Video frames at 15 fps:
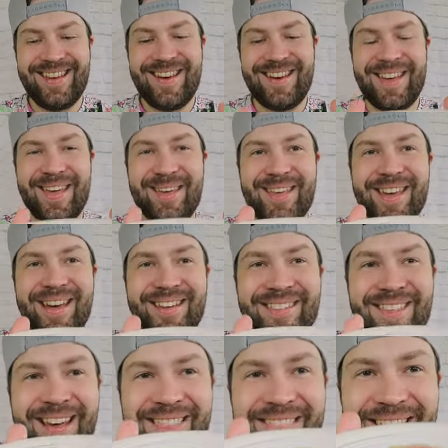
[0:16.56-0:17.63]
Okay, yeah,
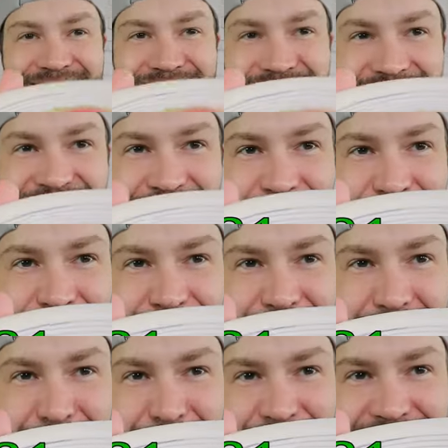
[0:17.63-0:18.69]
I think this is Kue
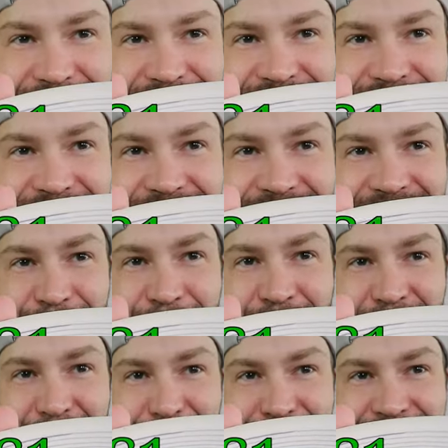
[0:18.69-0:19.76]
Lapis.
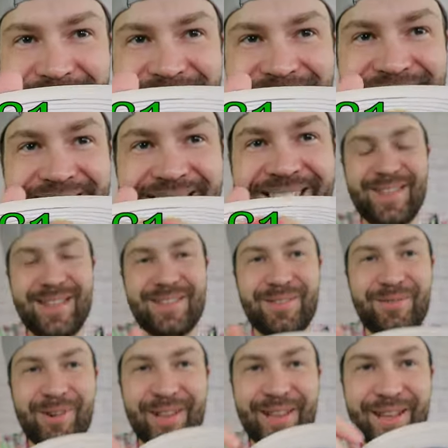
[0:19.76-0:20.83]
Kue Lapis. It's
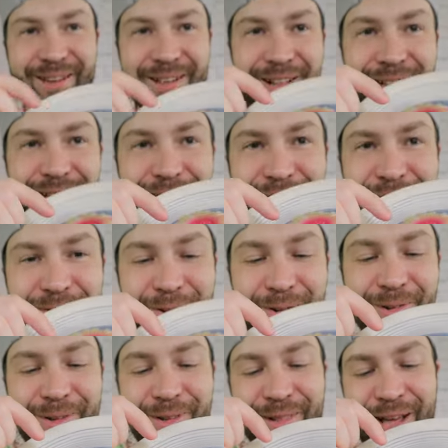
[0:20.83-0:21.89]
really
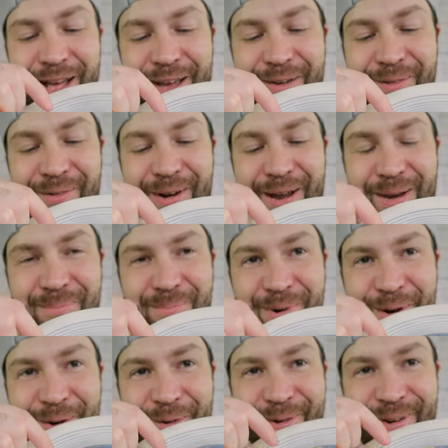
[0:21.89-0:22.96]
colorful, like a
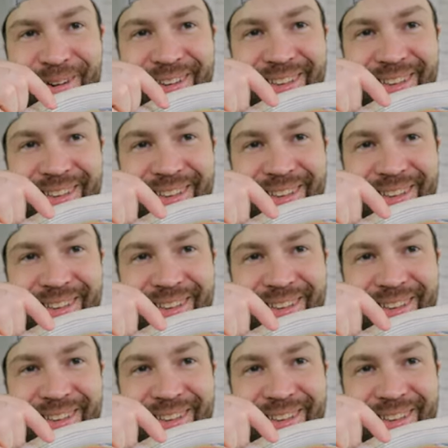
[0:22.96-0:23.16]
rainbow.